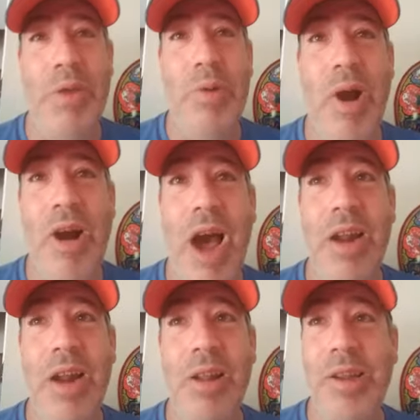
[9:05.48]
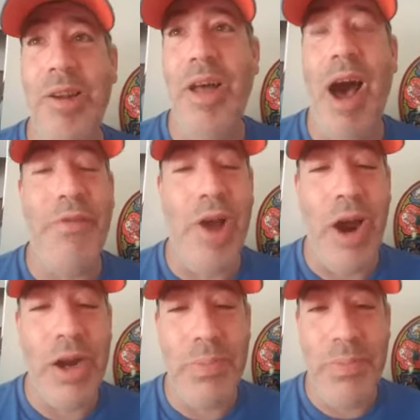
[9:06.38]
we were all caught a little off
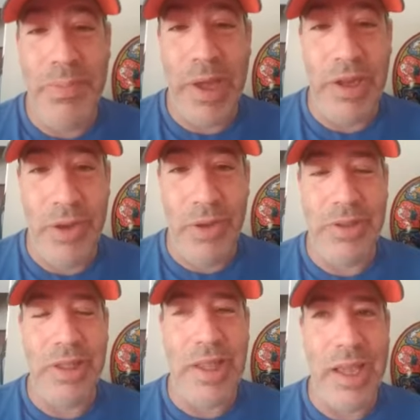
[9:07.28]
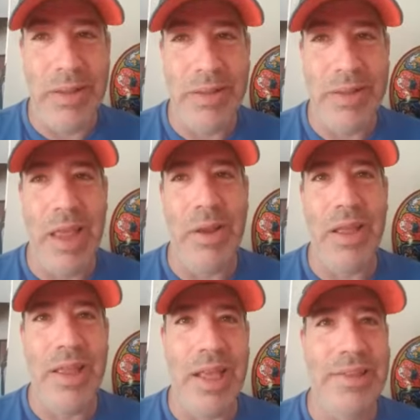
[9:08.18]
guard by the news that they
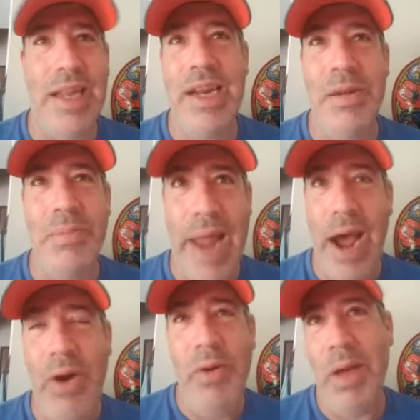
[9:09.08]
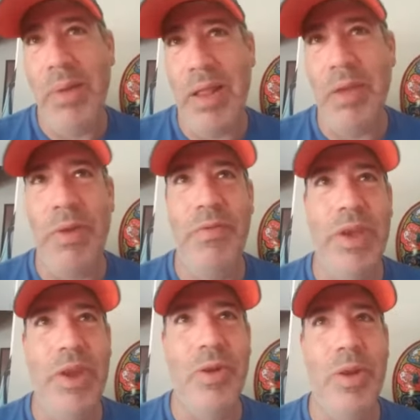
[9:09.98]
extended him now. I mean, I think we
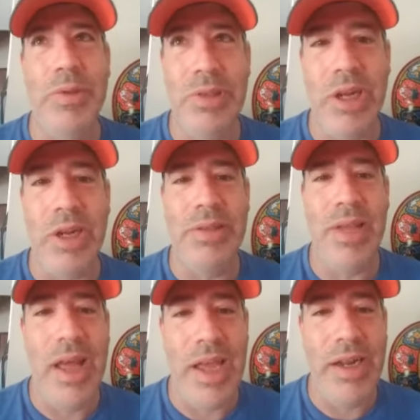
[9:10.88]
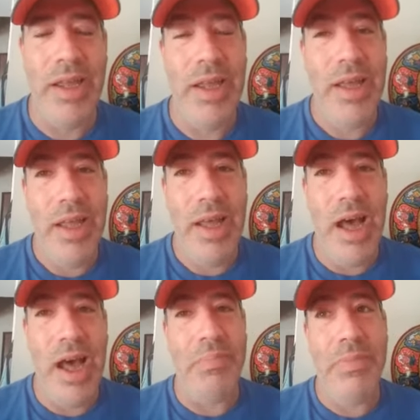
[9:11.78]
figured he was going to sign.
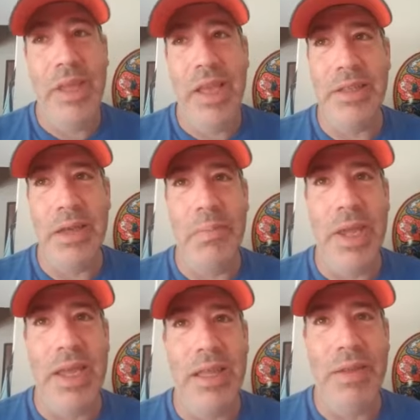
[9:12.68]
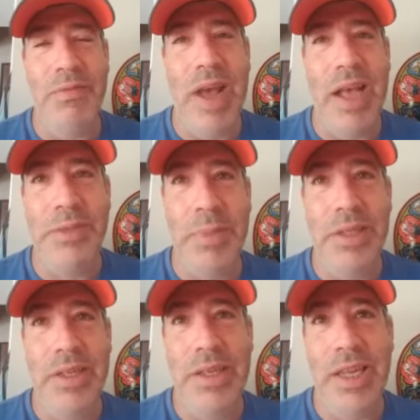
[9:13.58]
It's a big
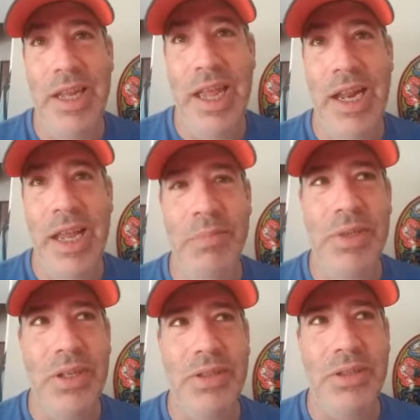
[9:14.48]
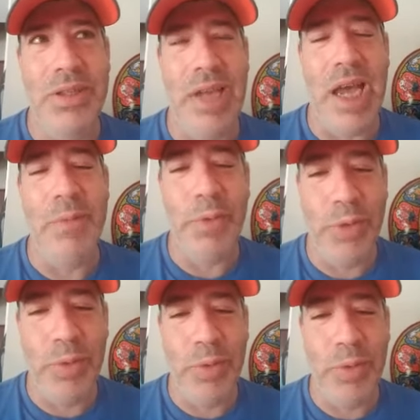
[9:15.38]
investment in him to sign him for
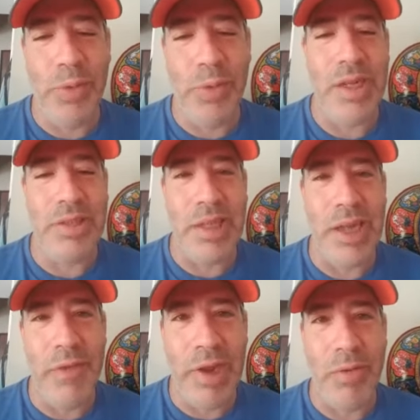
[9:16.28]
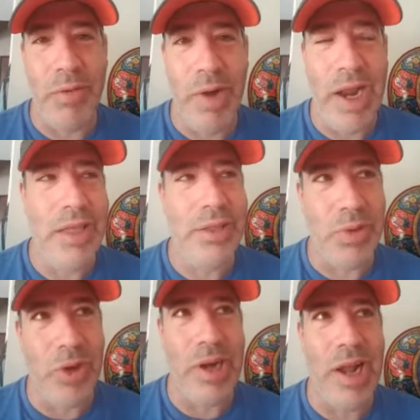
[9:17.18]
3 years at a significant raise, or
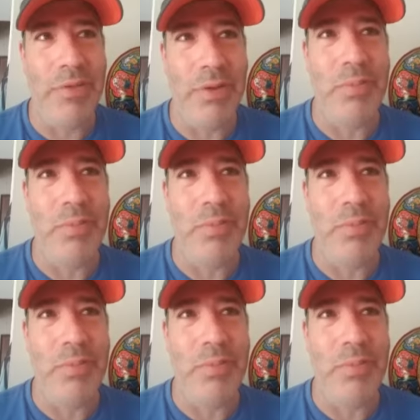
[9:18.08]
they're going to have to,